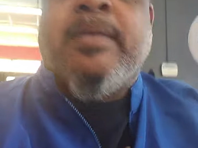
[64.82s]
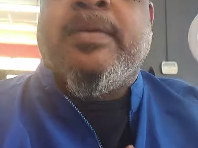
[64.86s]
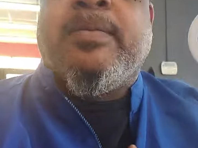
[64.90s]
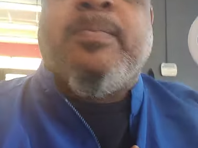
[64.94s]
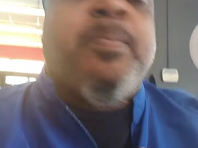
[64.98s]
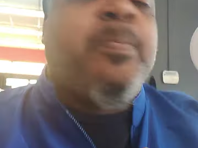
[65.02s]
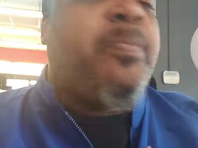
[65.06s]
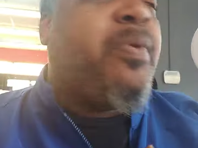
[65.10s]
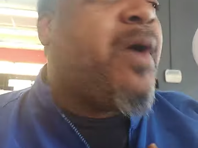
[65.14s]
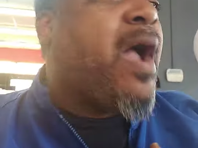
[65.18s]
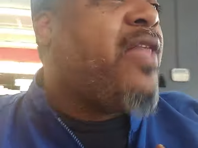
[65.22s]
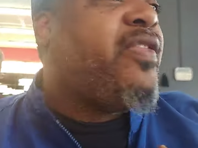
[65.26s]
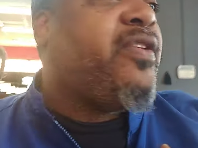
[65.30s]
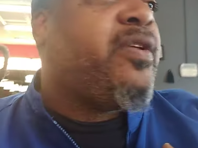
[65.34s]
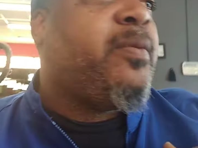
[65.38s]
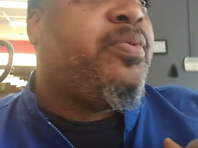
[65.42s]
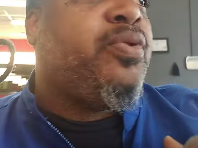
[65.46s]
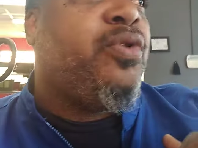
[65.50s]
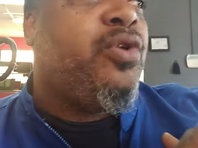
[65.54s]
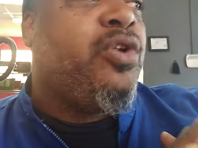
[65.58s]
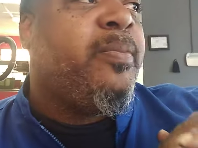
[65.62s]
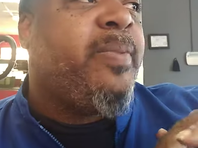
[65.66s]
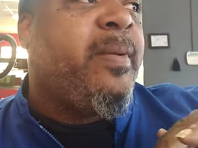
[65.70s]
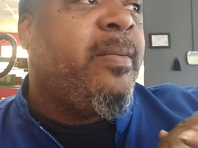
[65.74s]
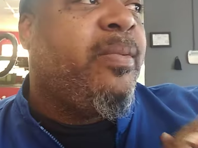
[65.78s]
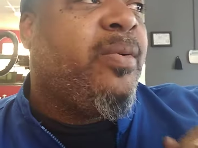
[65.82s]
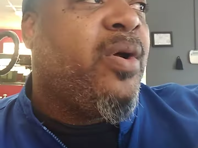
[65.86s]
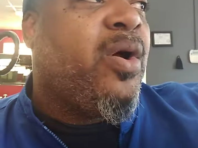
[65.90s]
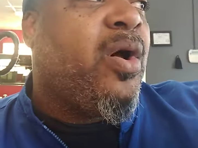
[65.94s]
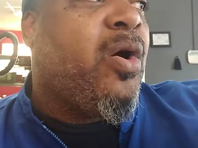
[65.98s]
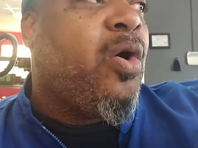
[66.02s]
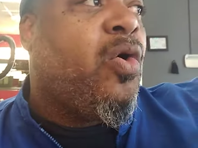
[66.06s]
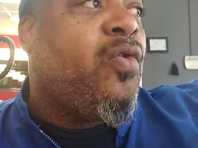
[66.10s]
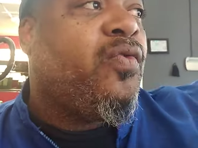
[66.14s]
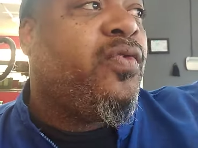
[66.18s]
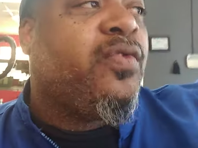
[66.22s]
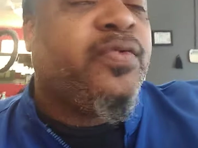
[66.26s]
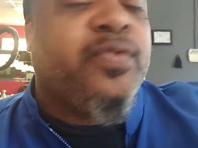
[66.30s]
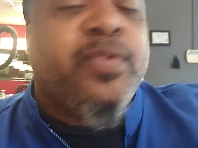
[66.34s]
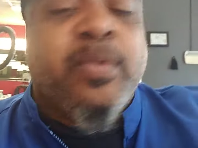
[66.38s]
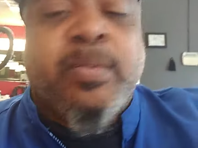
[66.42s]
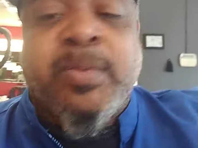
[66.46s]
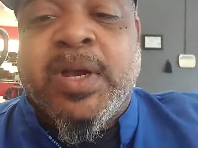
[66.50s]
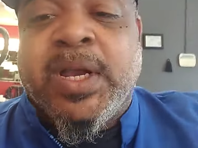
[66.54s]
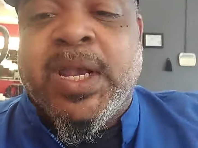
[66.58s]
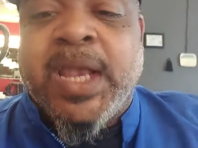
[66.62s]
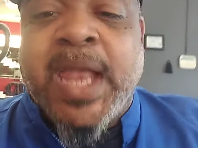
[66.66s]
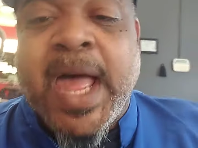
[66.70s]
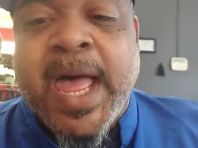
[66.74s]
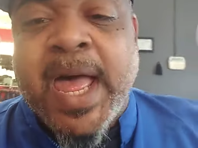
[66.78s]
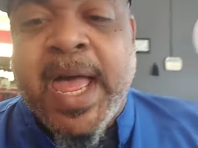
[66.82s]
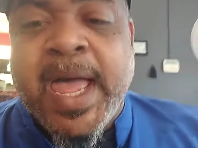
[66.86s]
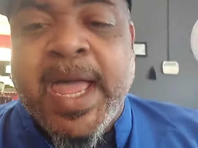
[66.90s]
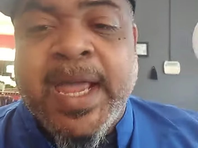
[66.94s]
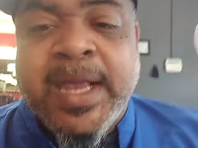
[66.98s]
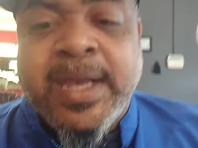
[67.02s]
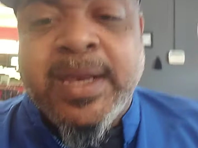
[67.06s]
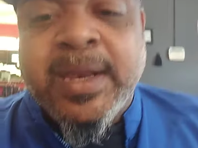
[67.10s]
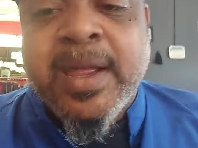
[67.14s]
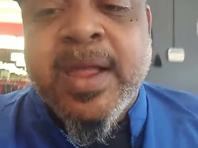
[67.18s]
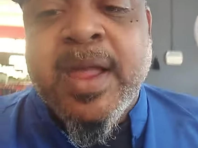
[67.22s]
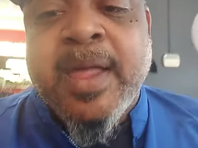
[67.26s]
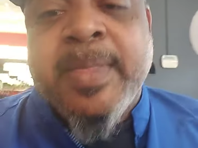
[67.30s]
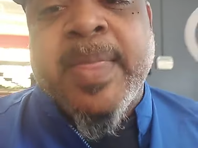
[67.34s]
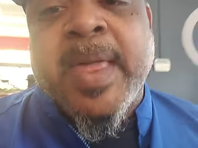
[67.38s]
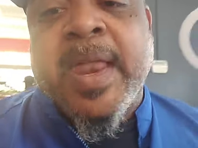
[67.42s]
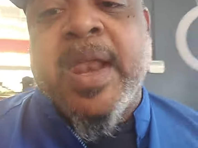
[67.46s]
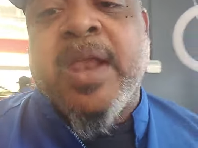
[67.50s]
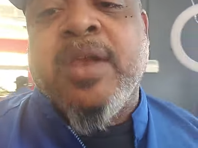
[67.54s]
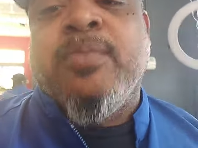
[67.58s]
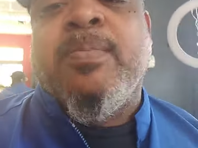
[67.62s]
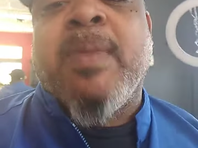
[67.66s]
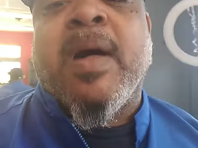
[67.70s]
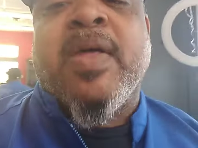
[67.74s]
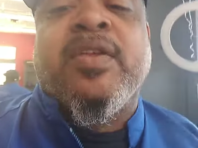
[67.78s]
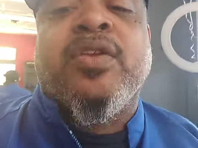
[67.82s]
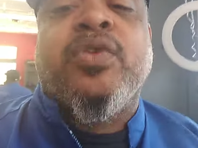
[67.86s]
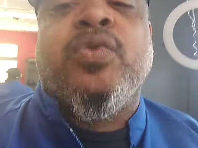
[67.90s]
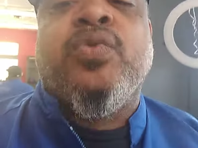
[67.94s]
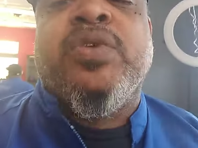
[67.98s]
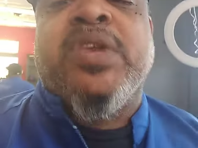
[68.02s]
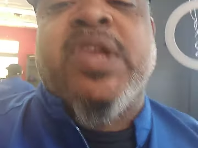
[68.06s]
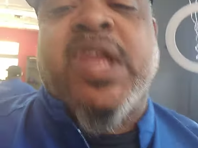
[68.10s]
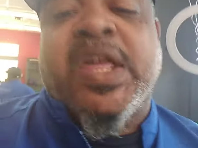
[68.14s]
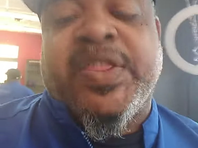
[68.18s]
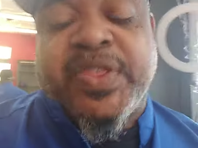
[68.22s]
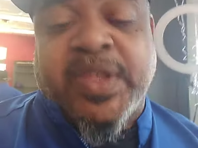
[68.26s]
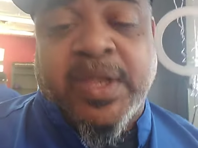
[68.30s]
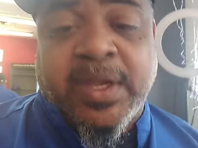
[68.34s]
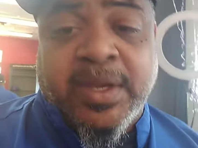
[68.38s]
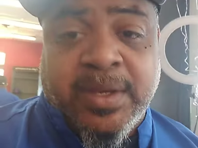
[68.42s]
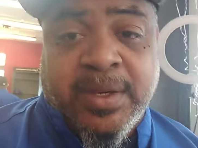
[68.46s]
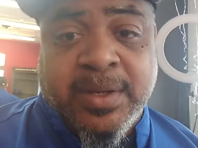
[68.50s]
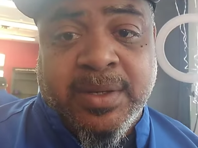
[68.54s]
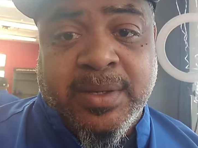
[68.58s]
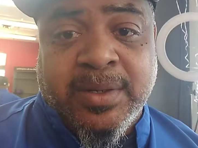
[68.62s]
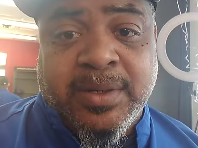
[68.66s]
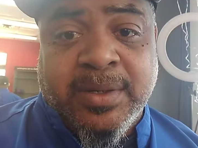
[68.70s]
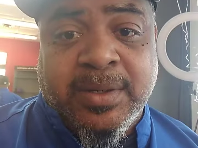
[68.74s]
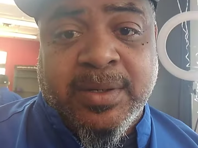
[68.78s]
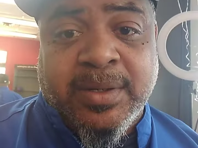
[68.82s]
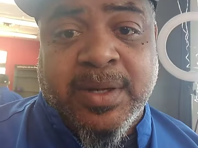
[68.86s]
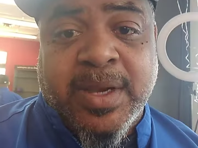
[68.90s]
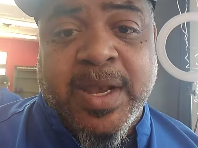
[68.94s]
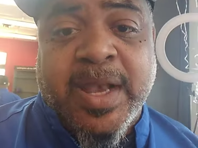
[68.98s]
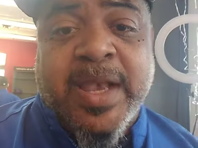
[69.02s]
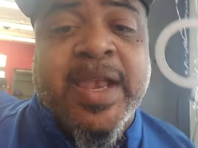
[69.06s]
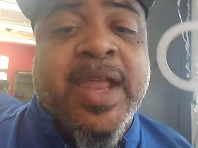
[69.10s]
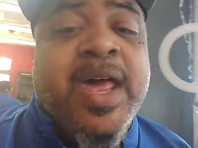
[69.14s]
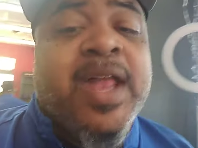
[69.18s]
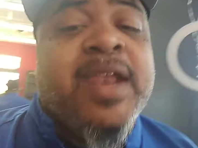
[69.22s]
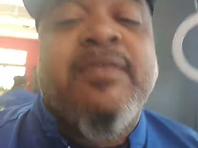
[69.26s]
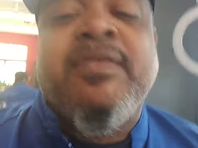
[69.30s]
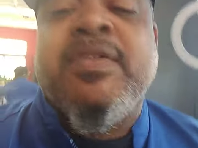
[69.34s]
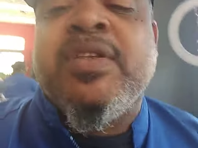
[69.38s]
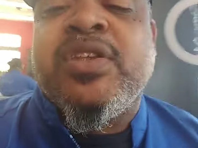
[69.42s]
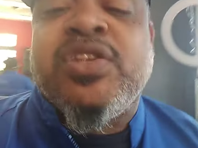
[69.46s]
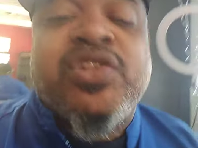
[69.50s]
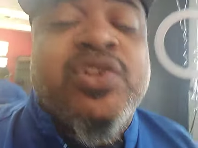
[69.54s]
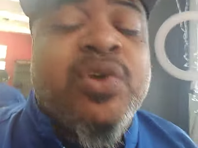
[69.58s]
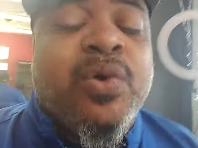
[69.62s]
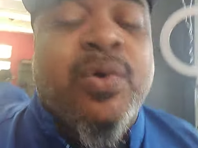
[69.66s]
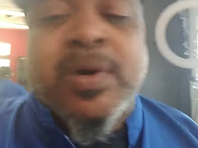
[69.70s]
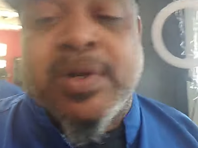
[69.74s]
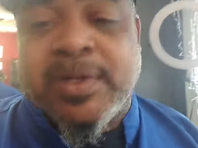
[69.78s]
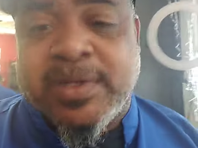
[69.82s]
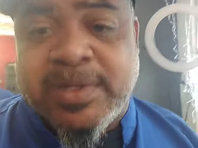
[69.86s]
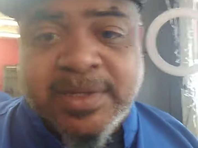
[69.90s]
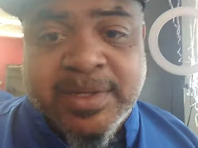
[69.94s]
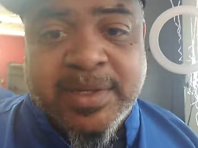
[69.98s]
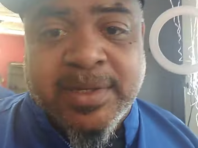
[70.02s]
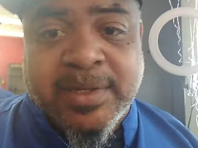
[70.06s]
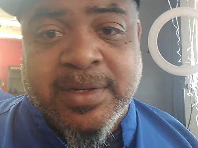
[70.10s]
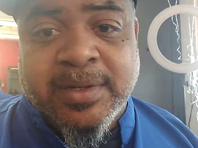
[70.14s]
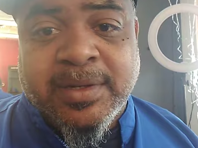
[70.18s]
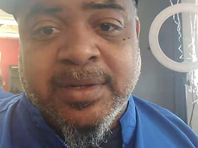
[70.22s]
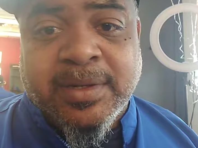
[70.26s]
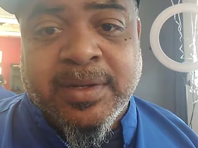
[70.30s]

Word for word: didn't bother to pull the people over from the line. They didn't bother to do nothing. None of the sorts.